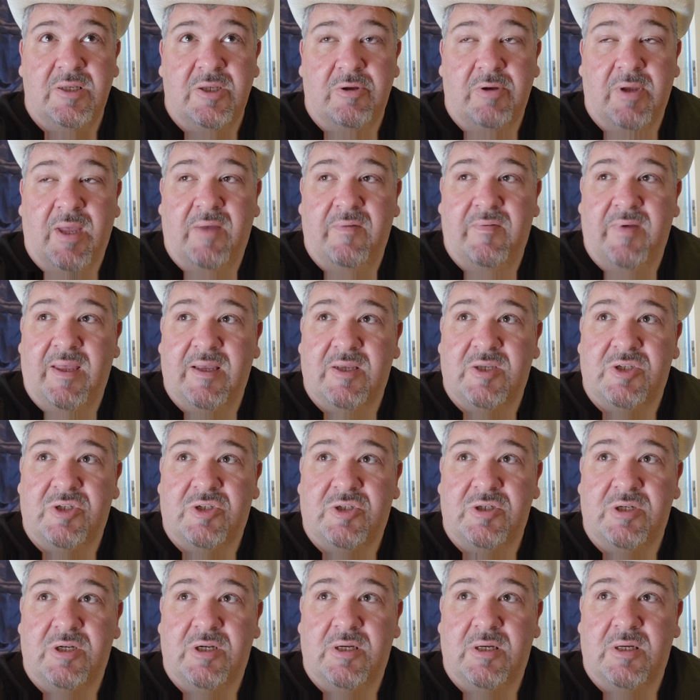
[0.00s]
you have
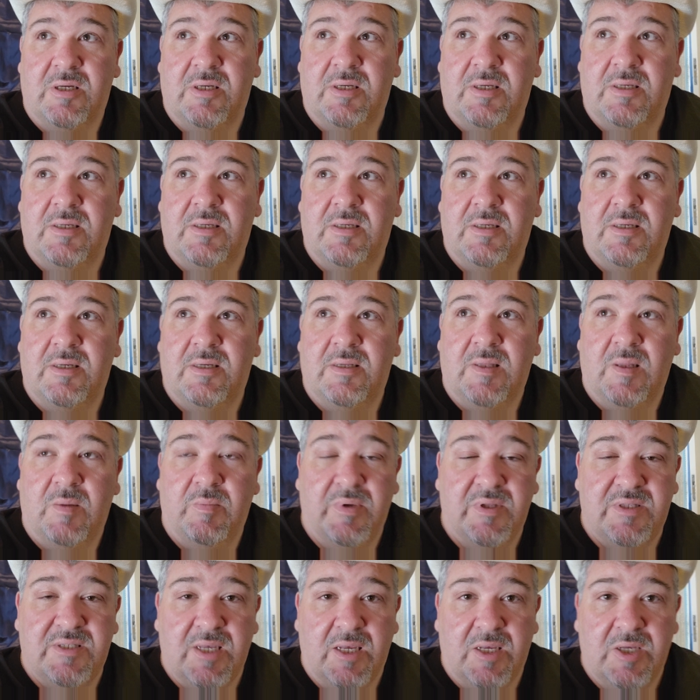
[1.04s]
extra
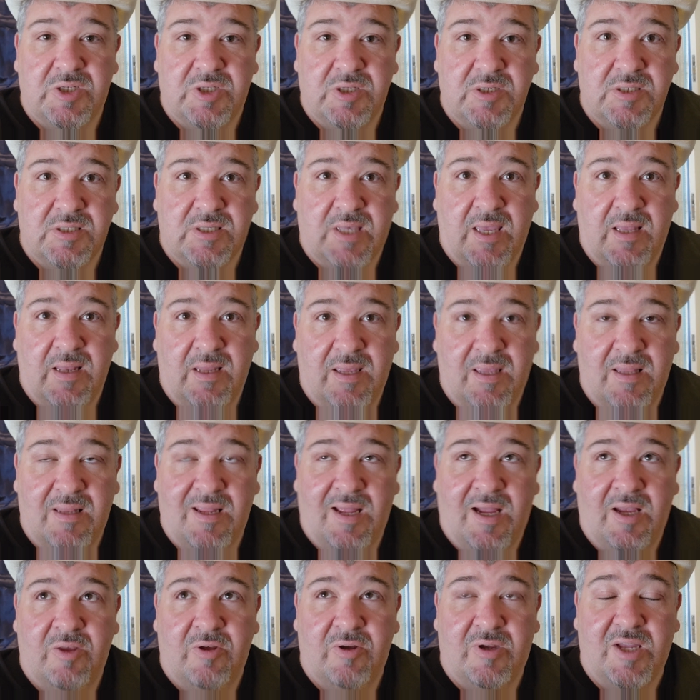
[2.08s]
limitations getting in
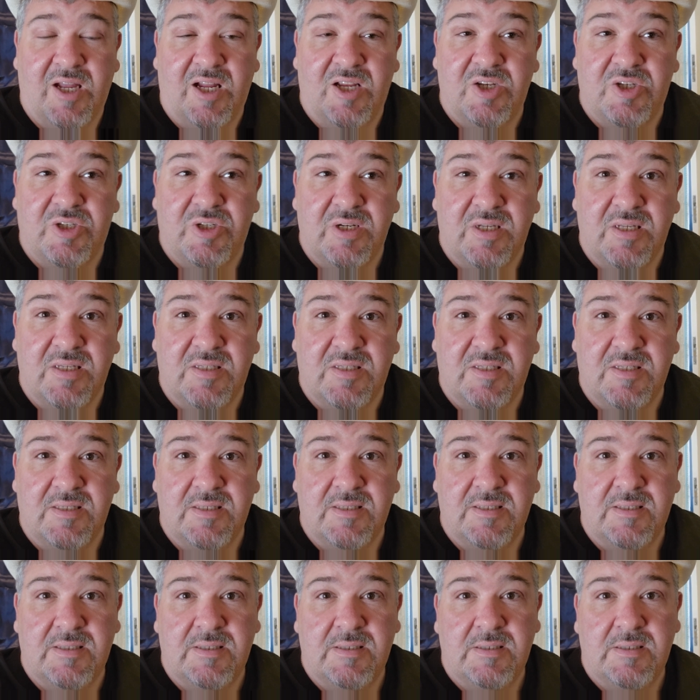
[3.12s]
and out your countries.